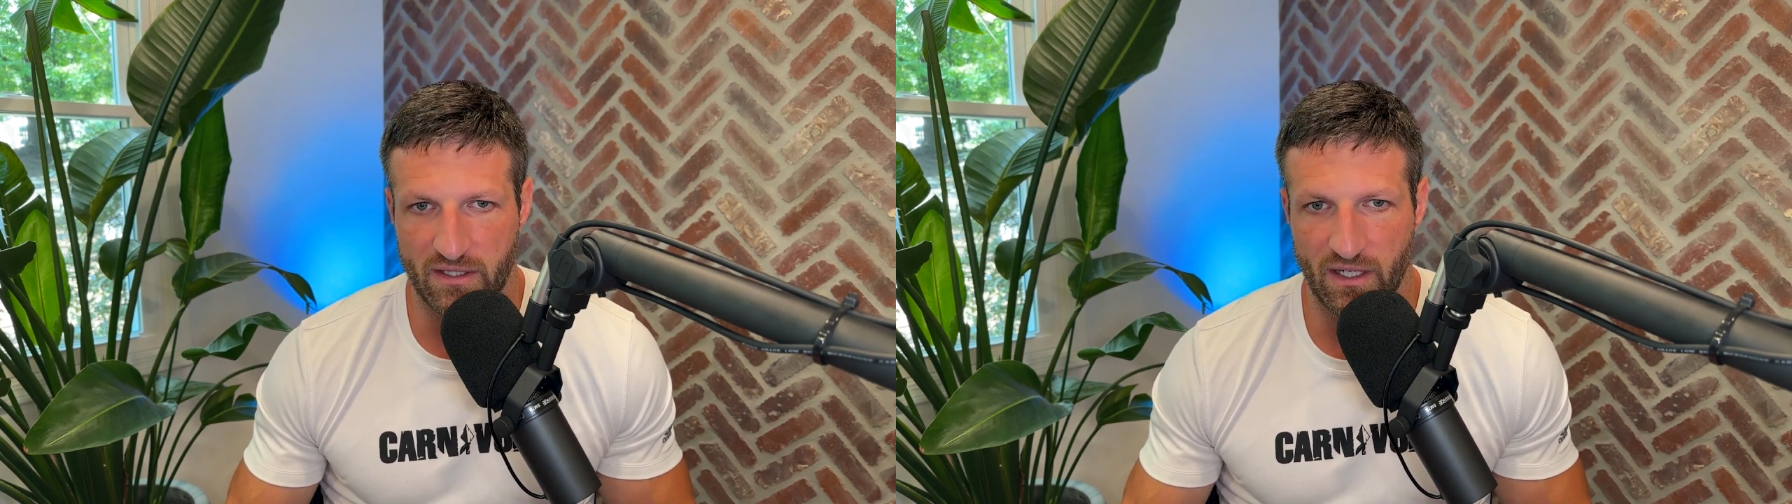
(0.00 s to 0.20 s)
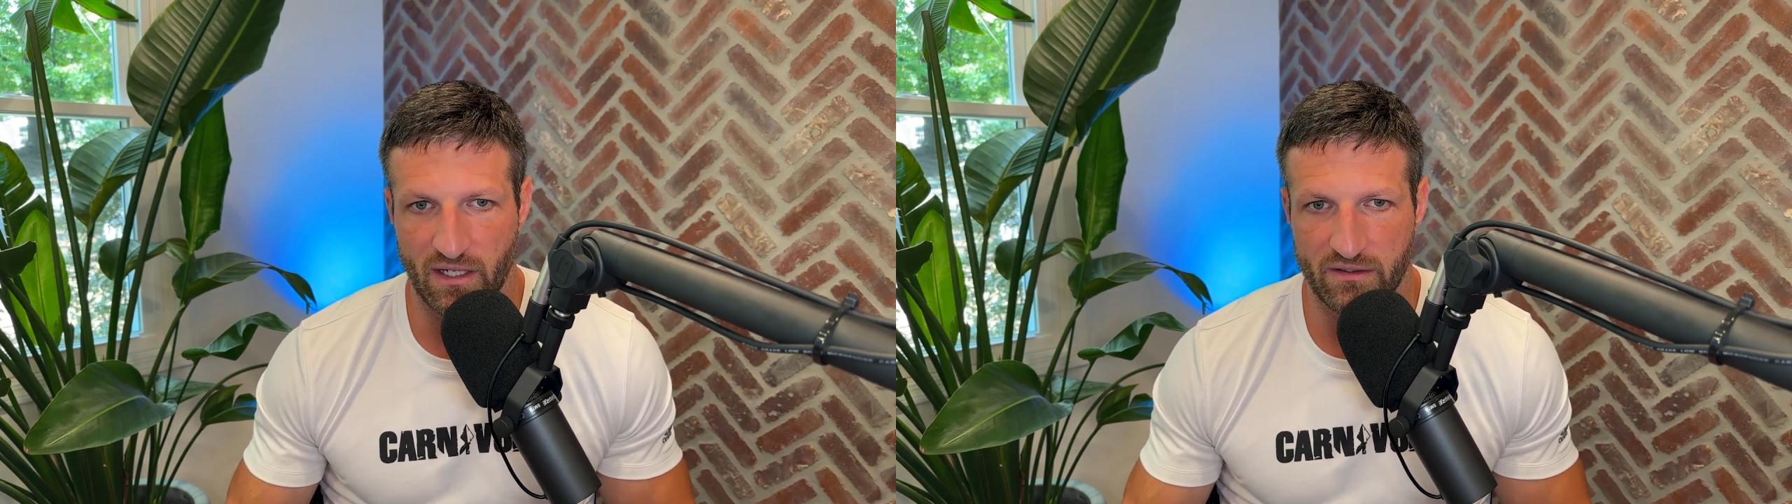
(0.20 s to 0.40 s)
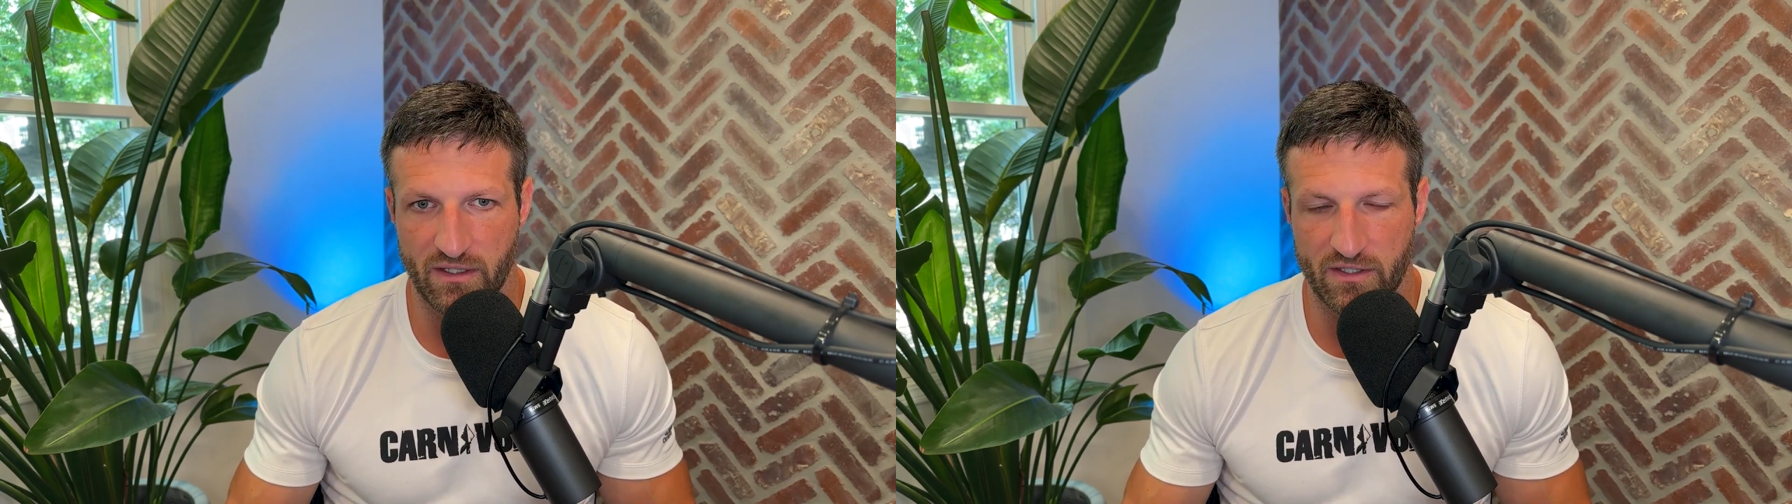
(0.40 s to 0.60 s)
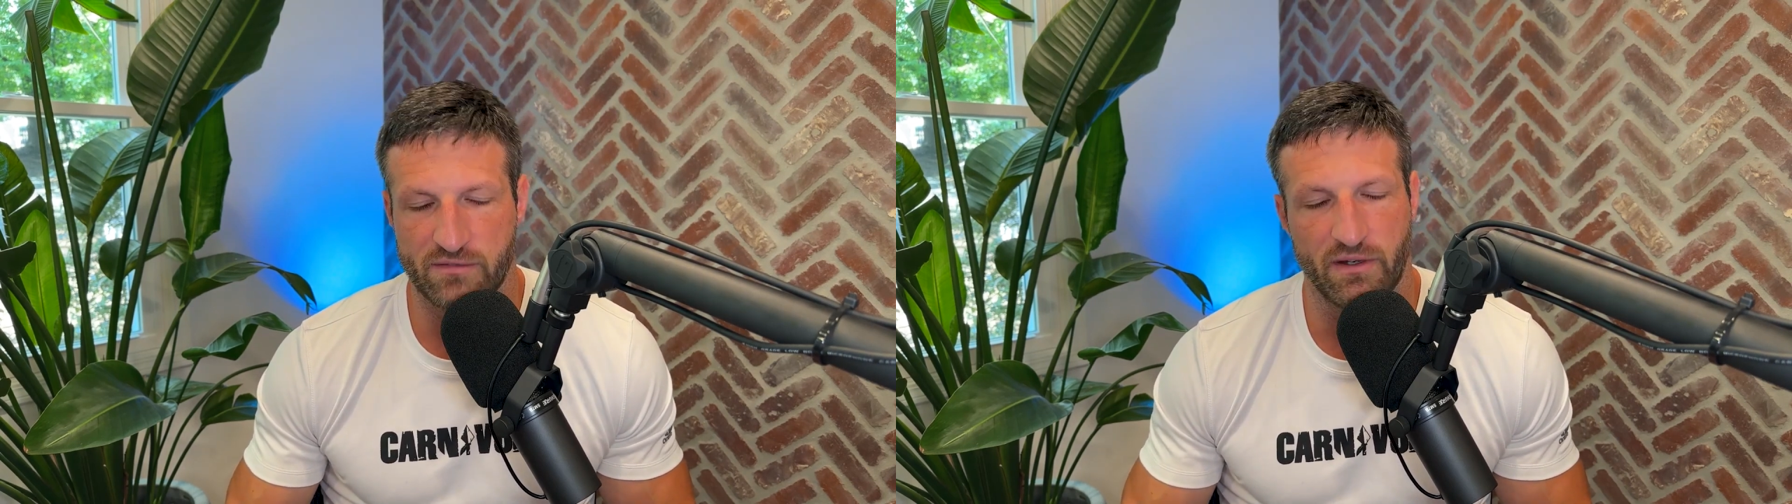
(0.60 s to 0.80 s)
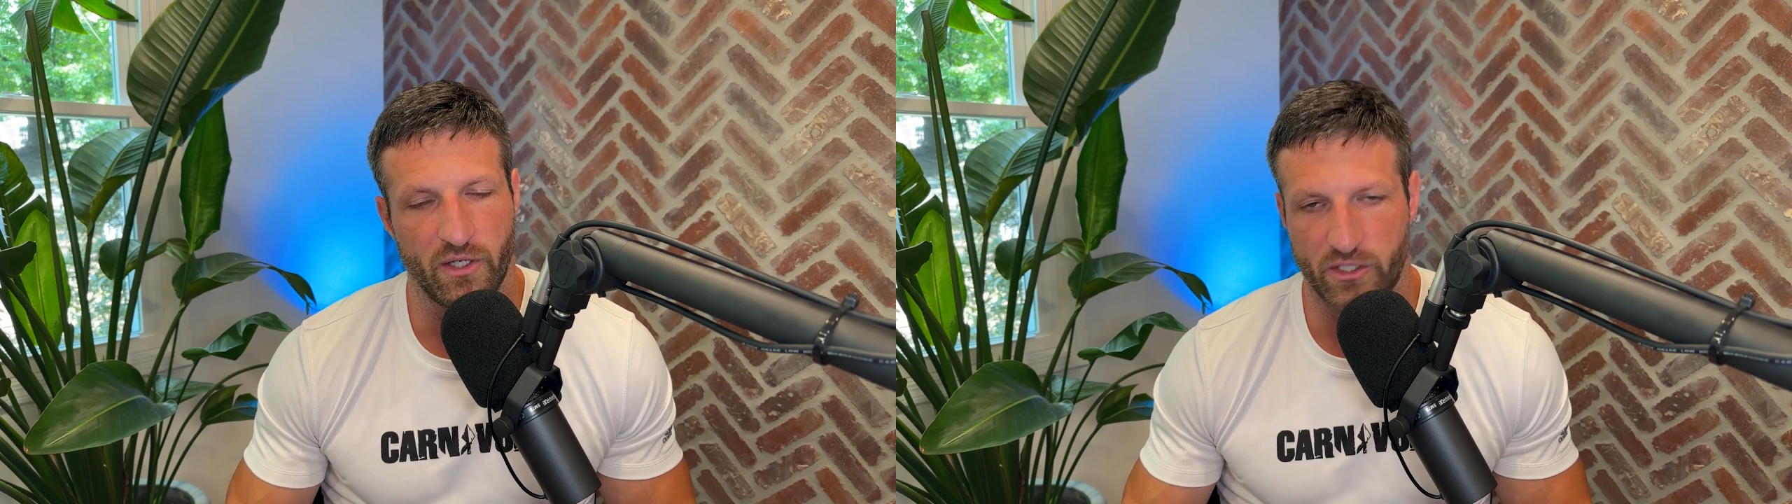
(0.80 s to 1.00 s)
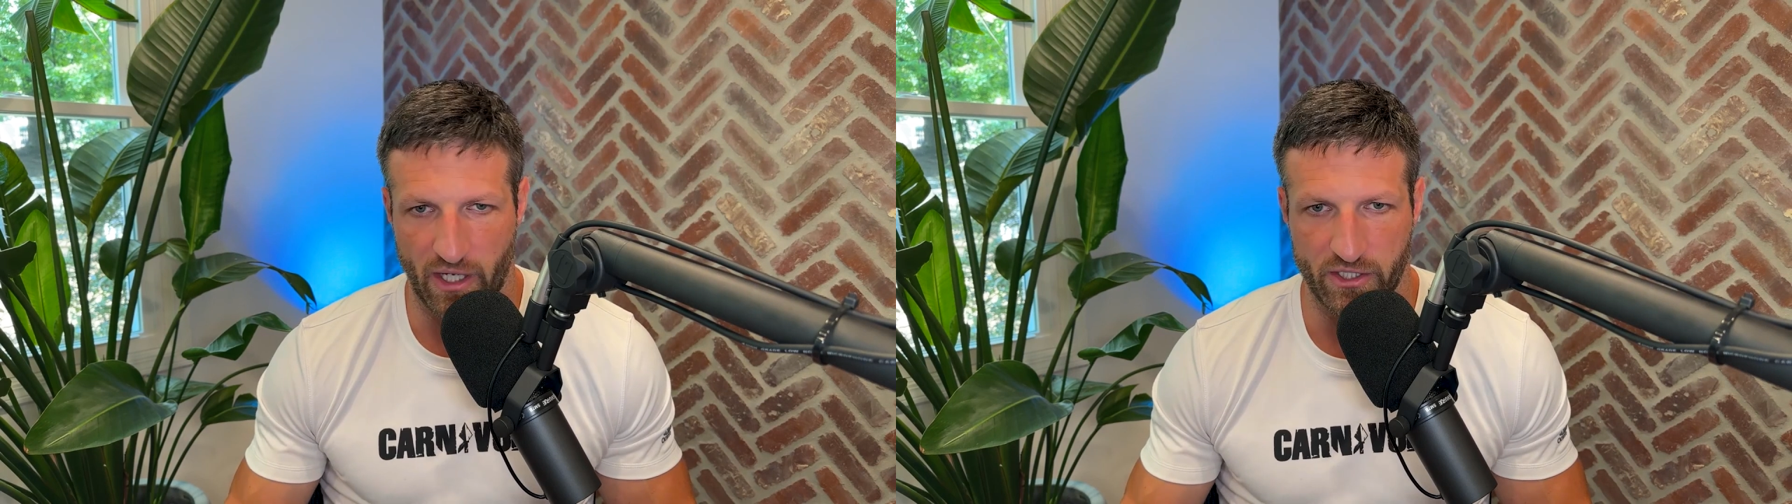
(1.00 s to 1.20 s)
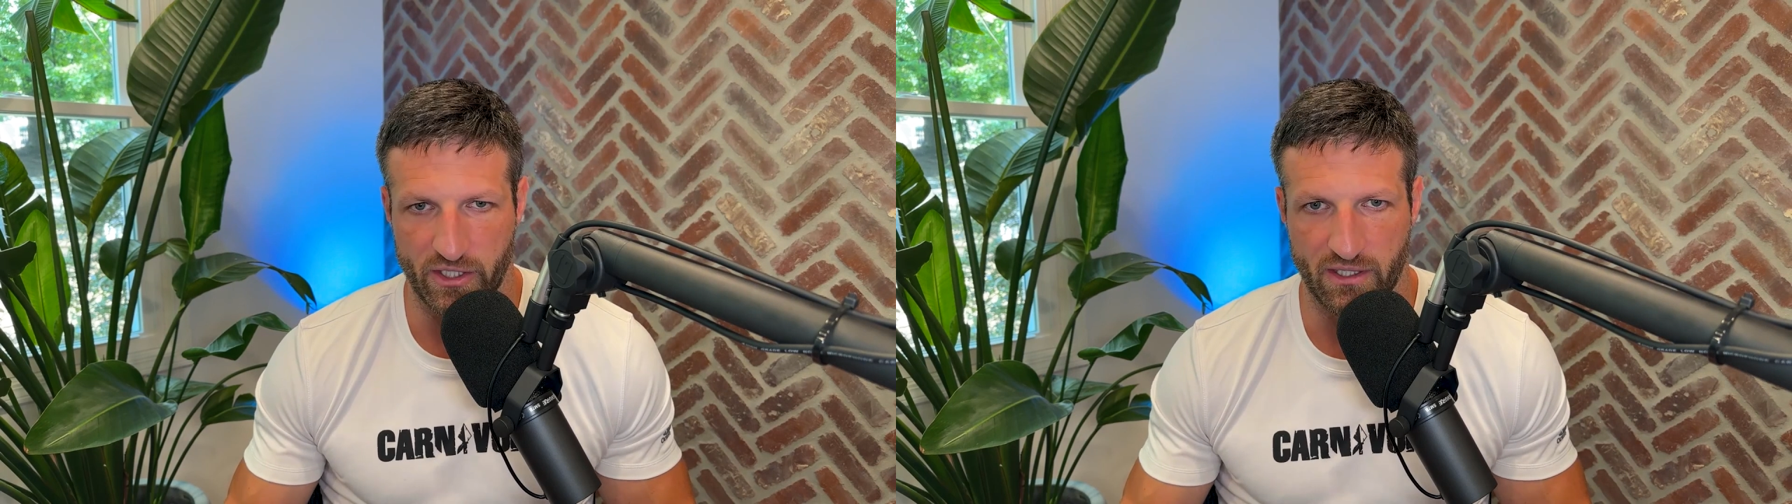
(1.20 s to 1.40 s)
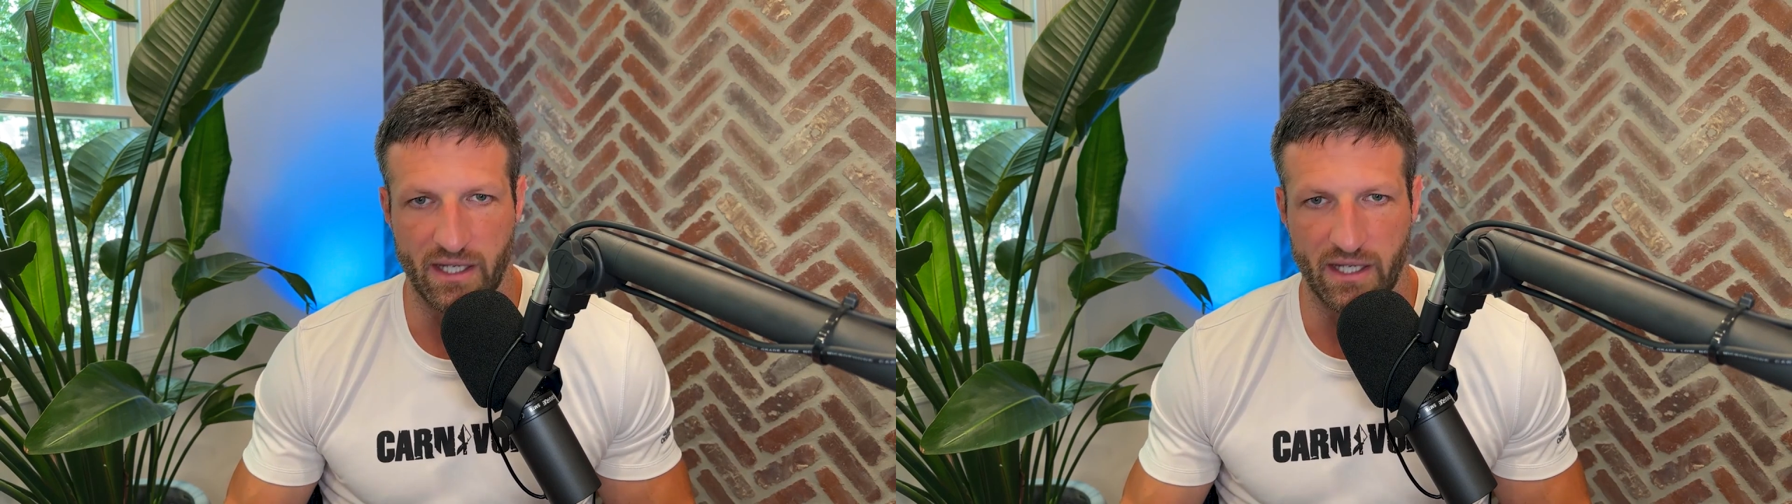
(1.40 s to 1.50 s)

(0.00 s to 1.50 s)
killed, it's very tragic.